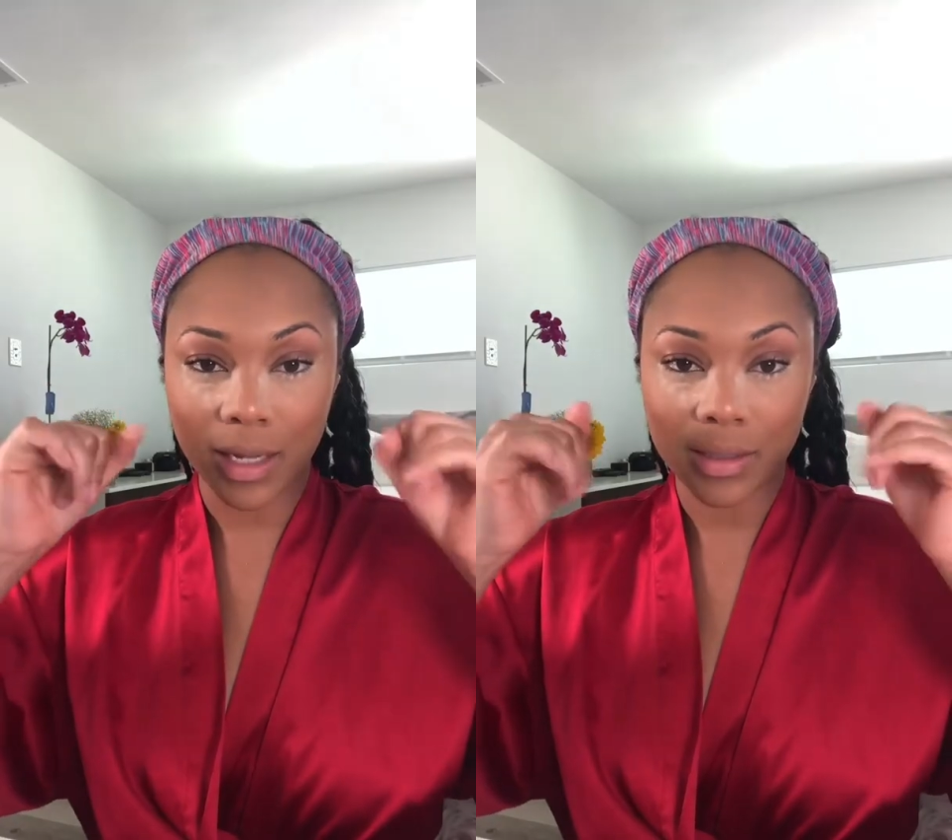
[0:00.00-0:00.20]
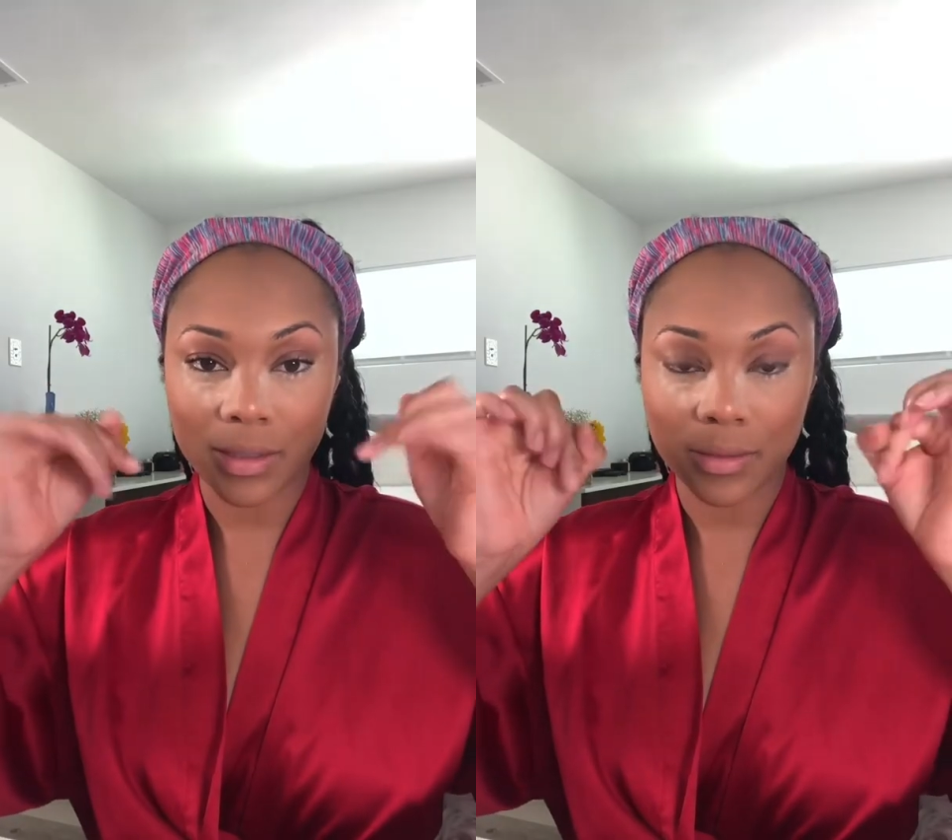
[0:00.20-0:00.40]

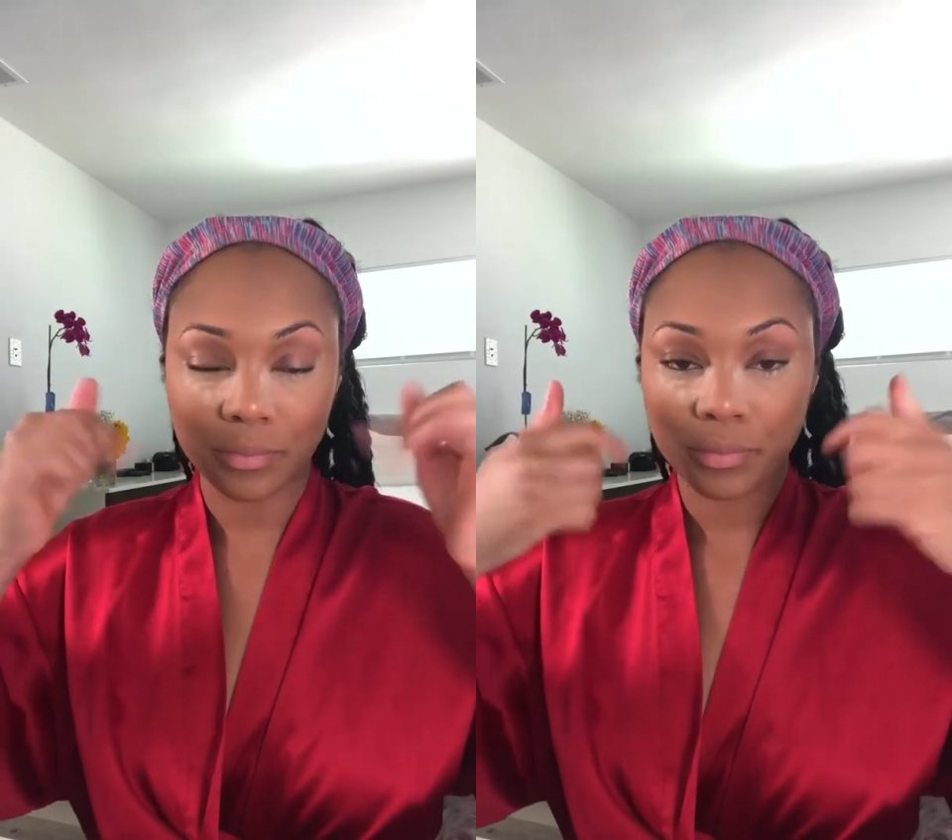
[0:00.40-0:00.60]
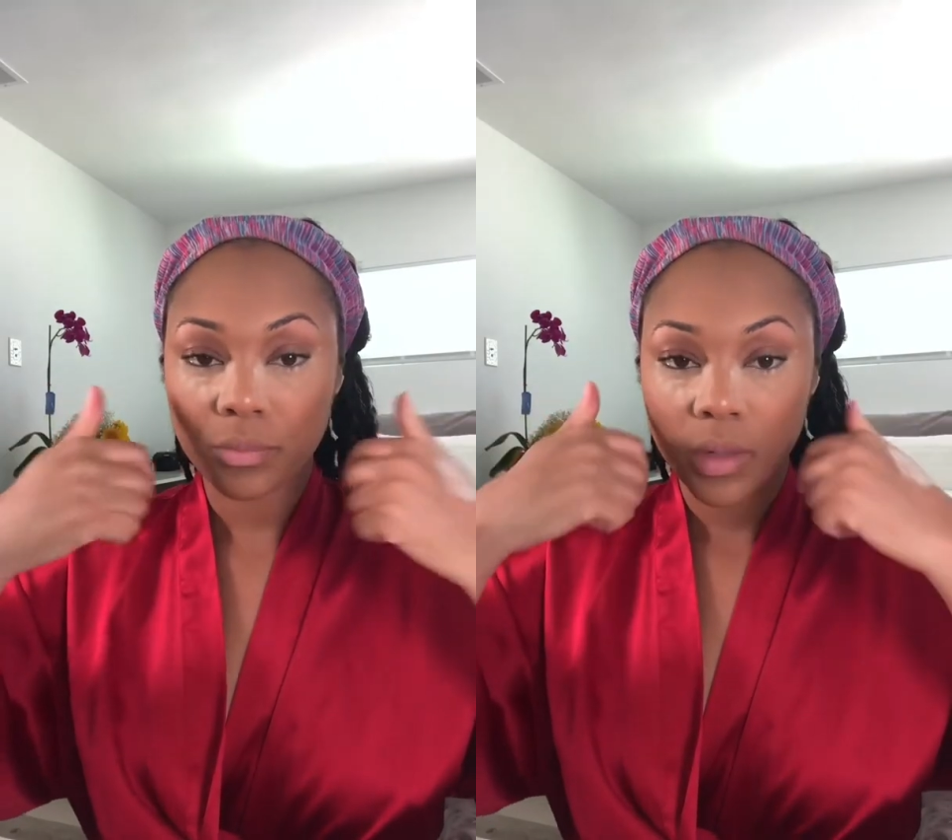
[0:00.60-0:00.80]
If there's
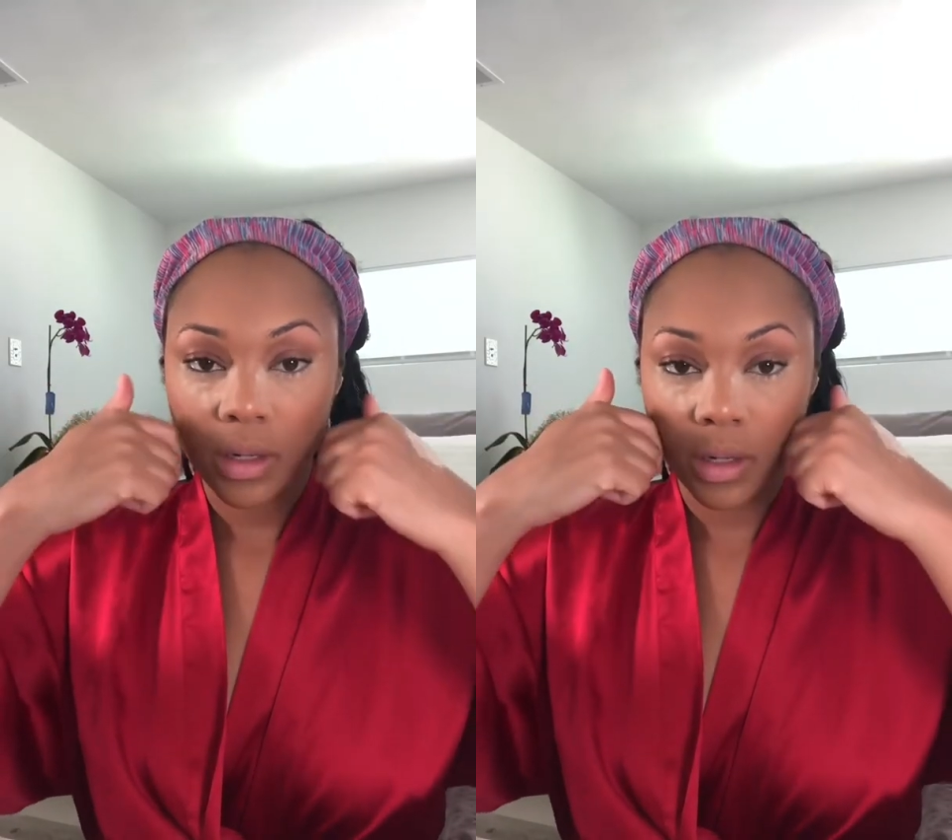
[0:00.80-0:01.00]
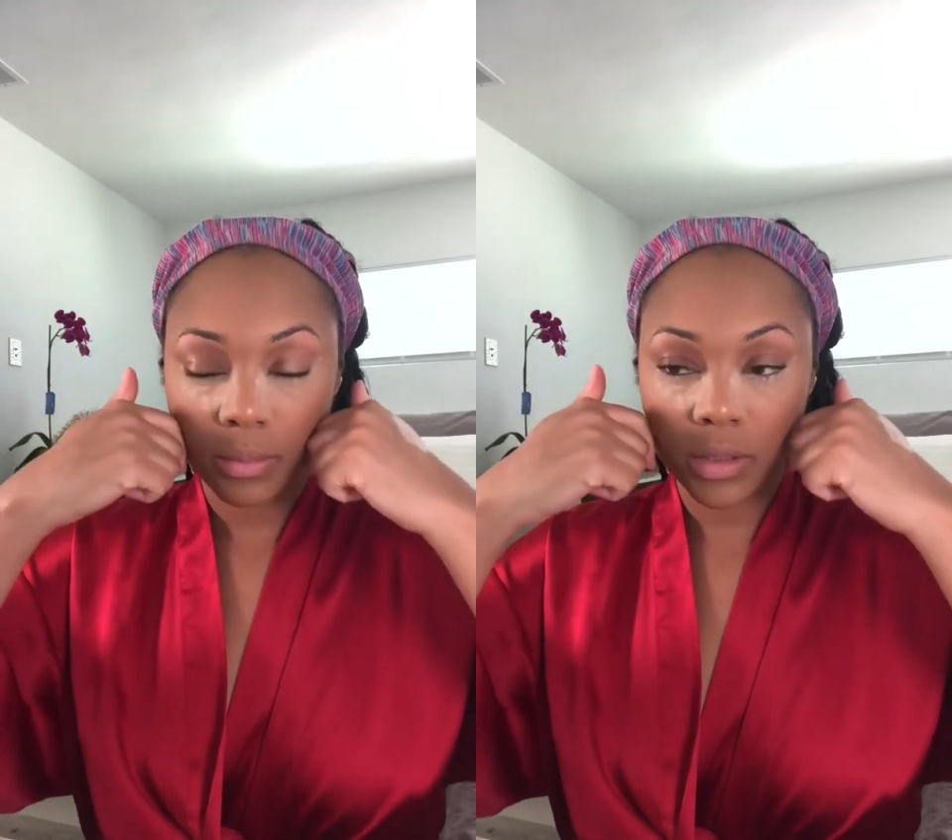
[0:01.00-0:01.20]
any
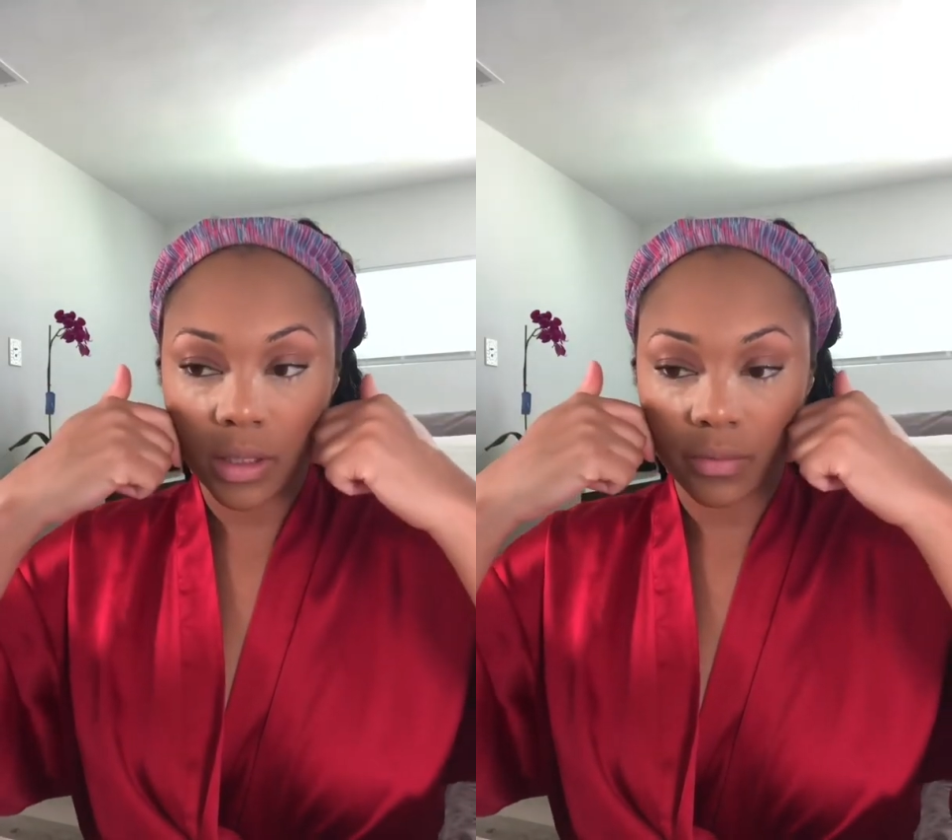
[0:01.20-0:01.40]
skipping,